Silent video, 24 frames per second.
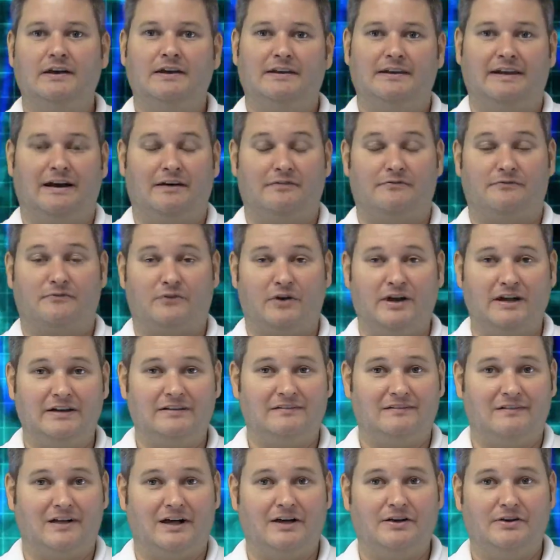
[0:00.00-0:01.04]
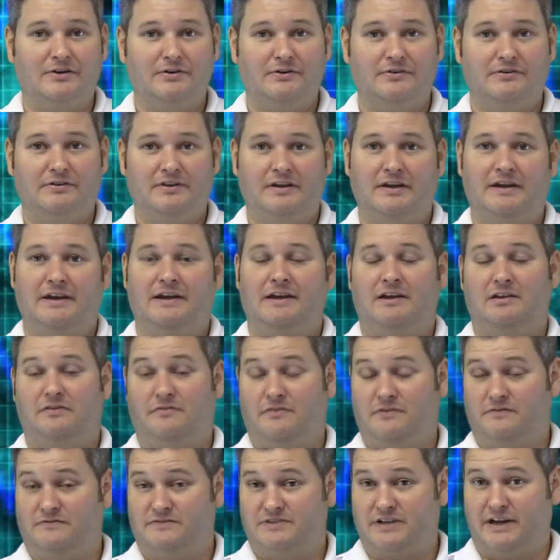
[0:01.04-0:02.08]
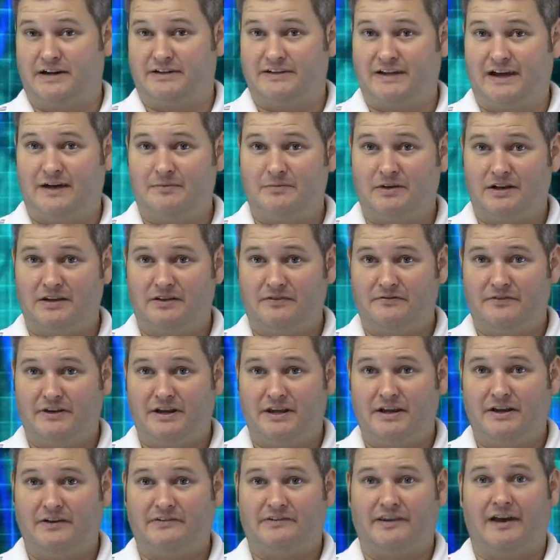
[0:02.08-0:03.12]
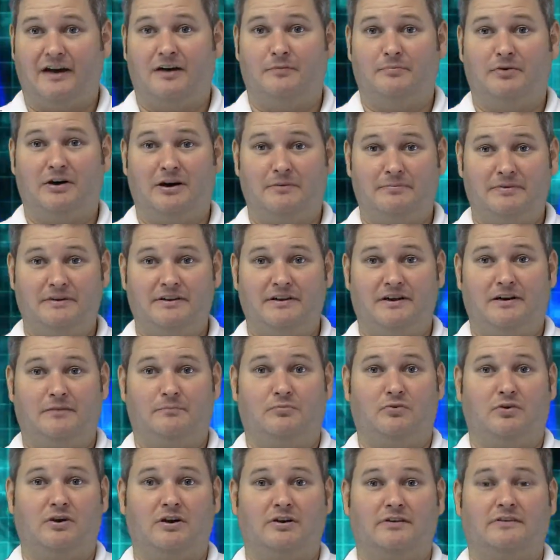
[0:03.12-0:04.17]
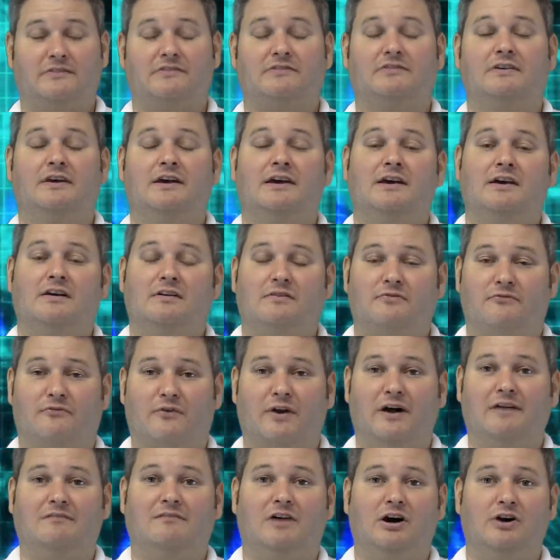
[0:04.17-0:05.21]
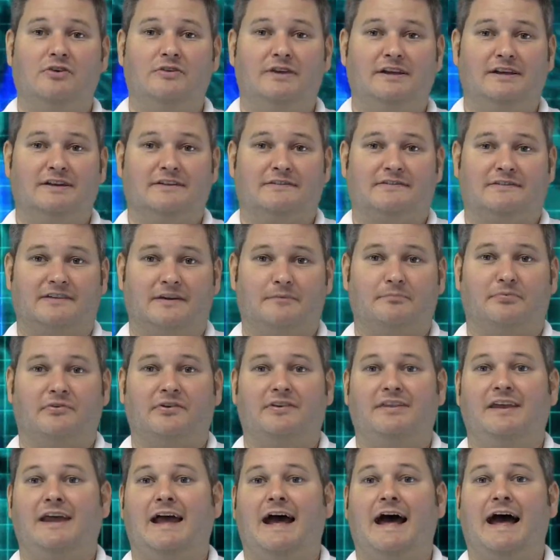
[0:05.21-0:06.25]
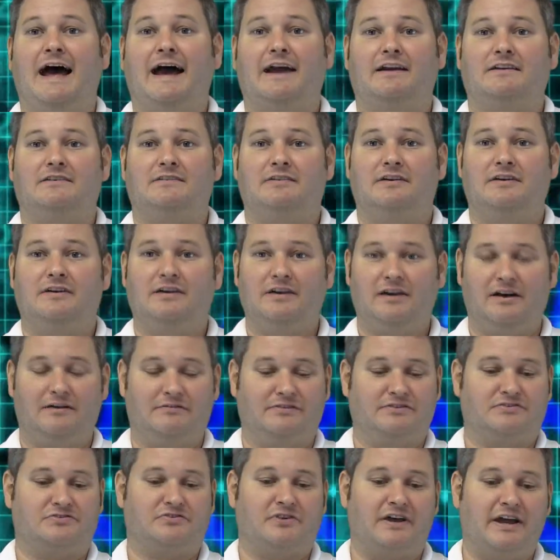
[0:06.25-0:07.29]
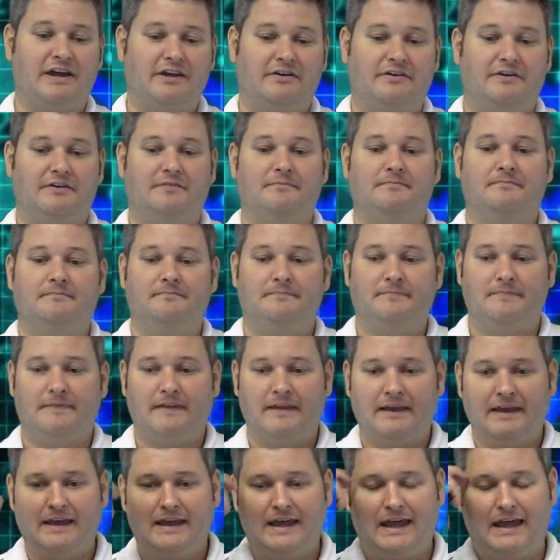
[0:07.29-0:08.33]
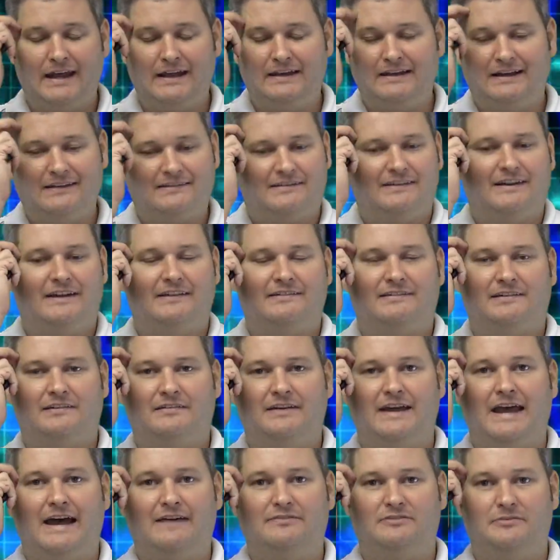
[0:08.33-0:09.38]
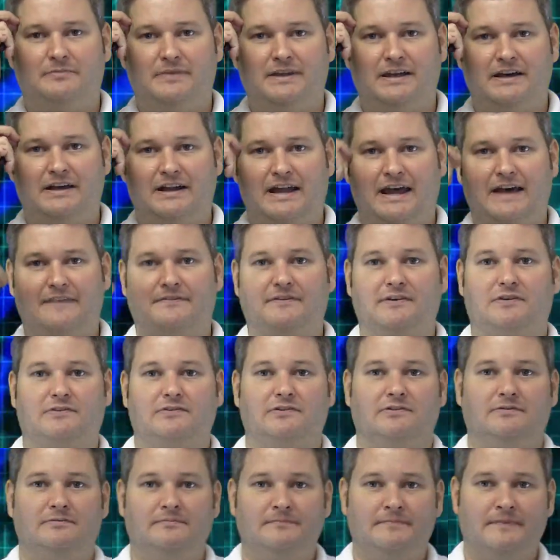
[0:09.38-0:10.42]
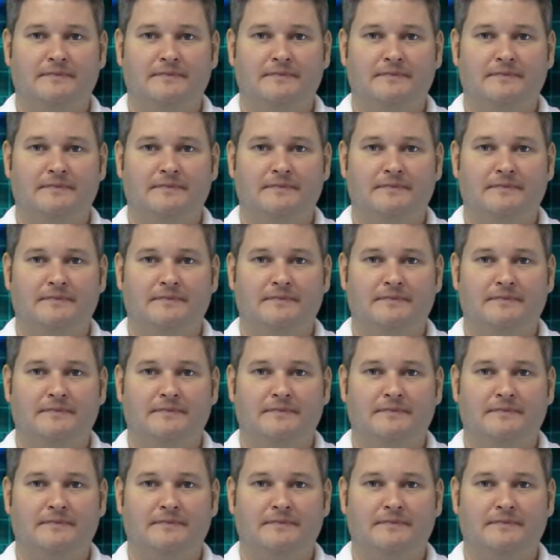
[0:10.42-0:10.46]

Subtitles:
Now, front load, if you've checked out my other videos how a pump and dump works, front loading is simply the act of a trader, and it doesn't necessarily have to be unethical,